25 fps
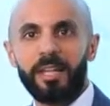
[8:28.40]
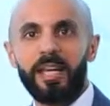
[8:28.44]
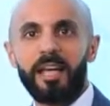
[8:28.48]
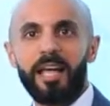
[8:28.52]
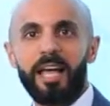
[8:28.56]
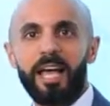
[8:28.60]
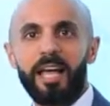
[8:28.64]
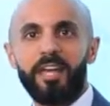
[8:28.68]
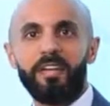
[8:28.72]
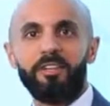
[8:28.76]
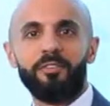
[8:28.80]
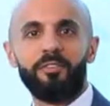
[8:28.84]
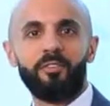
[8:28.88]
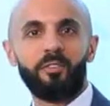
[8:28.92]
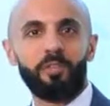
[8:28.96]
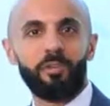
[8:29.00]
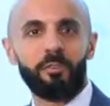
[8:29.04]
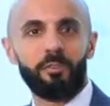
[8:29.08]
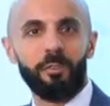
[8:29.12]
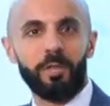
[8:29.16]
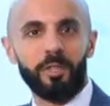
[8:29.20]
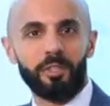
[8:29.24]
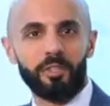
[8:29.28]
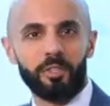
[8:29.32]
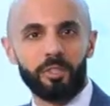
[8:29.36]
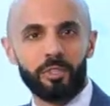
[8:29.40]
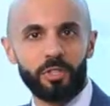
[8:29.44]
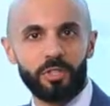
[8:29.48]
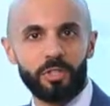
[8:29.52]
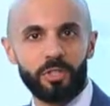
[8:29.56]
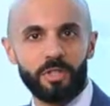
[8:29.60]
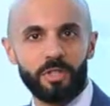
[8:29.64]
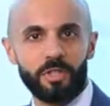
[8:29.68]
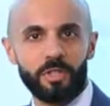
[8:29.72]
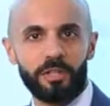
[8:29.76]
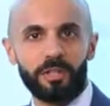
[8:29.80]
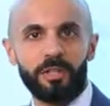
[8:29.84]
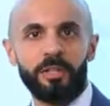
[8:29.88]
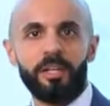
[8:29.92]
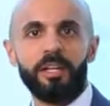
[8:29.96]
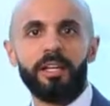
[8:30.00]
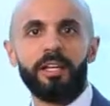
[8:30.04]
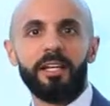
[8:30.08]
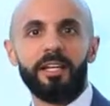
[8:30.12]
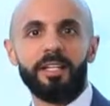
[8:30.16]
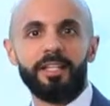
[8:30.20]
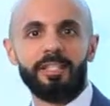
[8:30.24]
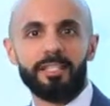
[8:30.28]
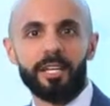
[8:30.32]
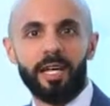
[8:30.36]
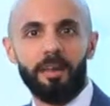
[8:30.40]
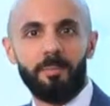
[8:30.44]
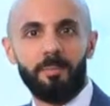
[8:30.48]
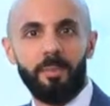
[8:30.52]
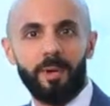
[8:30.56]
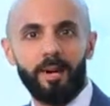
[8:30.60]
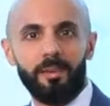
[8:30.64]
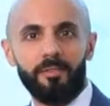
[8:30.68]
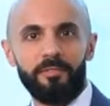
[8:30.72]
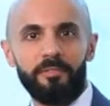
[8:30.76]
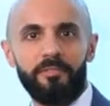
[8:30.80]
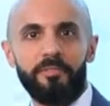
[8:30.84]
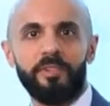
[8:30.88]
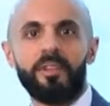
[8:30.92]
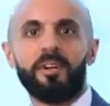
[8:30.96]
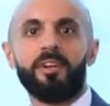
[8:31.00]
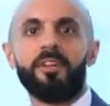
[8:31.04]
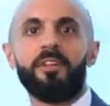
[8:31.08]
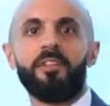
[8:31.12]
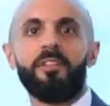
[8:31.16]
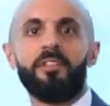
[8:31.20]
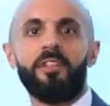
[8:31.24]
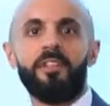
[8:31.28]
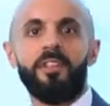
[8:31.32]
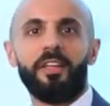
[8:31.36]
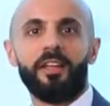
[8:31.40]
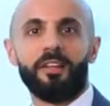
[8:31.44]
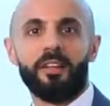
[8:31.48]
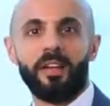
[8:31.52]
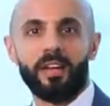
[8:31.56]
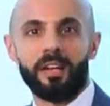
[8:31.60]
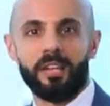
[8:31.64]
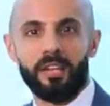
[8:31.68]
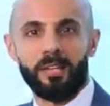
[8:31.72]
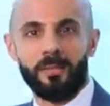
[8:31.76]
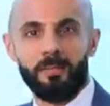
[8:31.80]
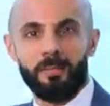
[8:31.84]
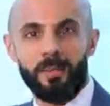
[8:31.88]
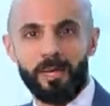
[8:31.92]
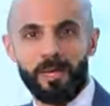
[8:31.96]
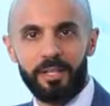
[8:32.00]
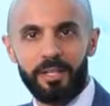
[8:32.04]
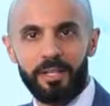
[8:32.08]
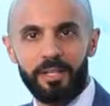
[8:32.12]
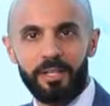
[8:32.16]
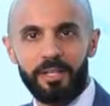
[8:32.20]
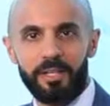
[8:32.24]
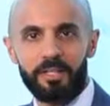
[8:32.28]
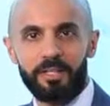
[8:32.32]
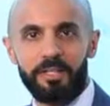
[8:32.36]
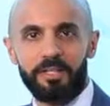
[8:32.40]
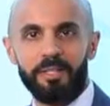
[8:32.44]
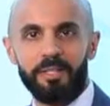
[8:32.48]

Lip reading: And if your blood sugar is above the recommended